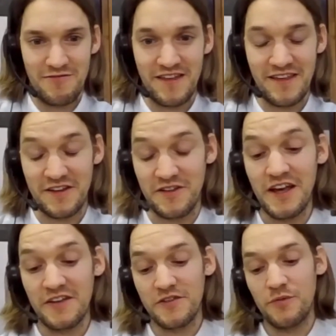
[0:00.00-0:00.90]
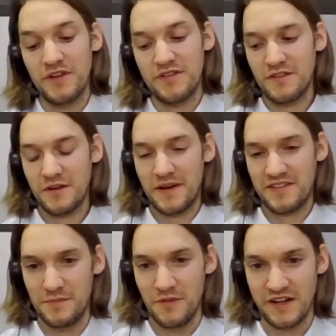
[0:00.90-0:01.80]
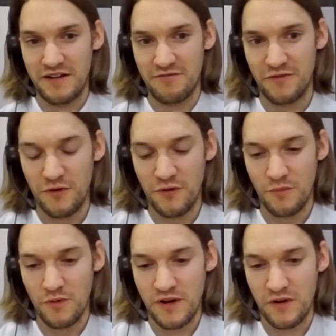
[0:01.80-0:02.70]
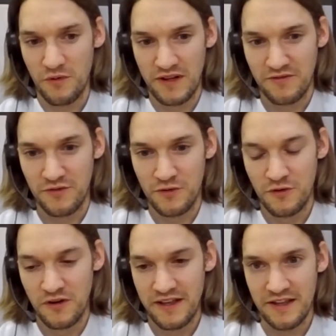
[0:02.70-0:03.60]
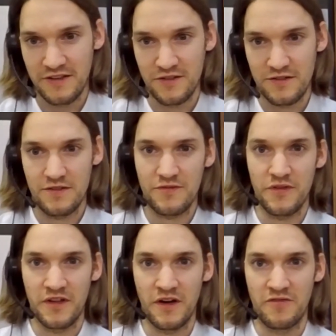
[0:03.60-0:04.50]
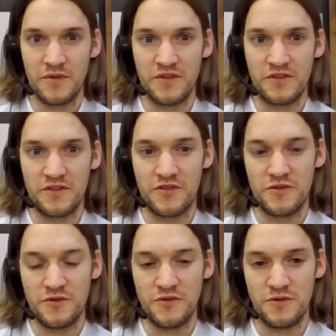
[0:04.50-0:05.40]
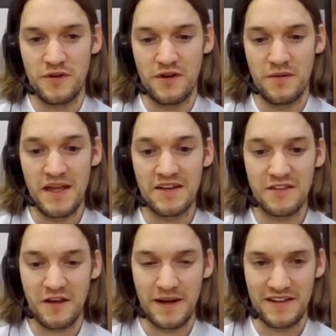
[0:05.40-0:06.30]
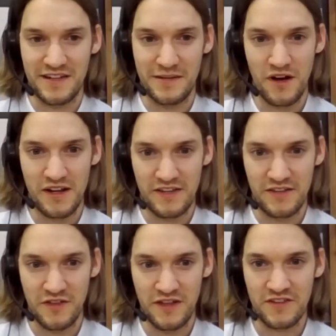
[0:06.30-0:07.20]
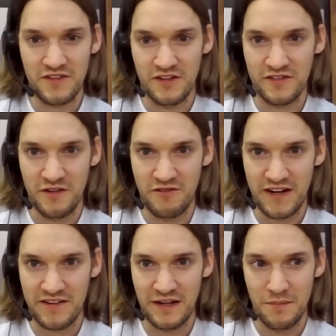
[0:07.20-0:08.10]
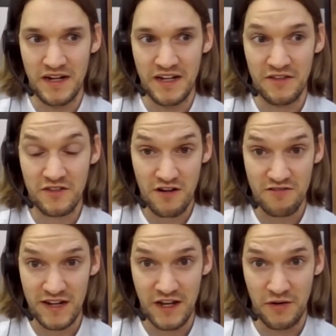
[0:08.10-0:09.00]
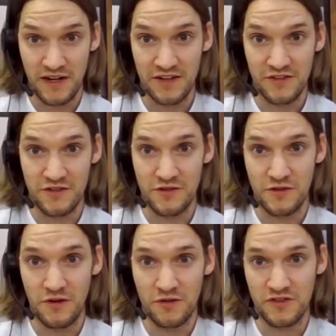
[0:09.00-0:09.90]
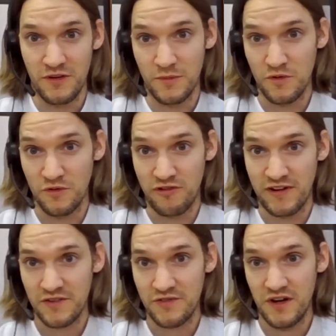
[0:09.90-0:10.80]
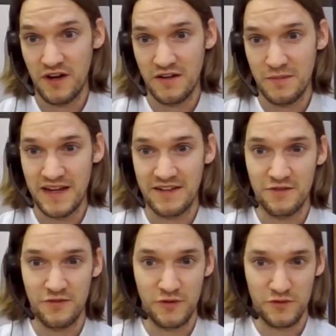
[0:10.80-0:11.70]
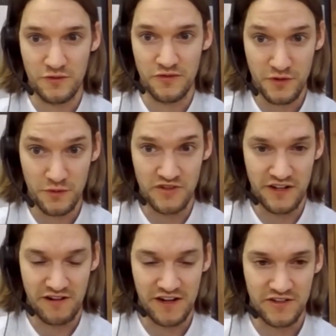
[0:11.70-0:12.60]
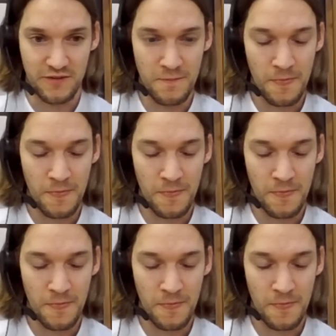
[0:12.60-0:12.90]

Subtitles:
Great, thank you. Yeah, so with the capacity market reform, what we're calling for is for the government to amend the capacity market so that it starts directing money that's currently going into long-term contracts for unabated fossil fuel generation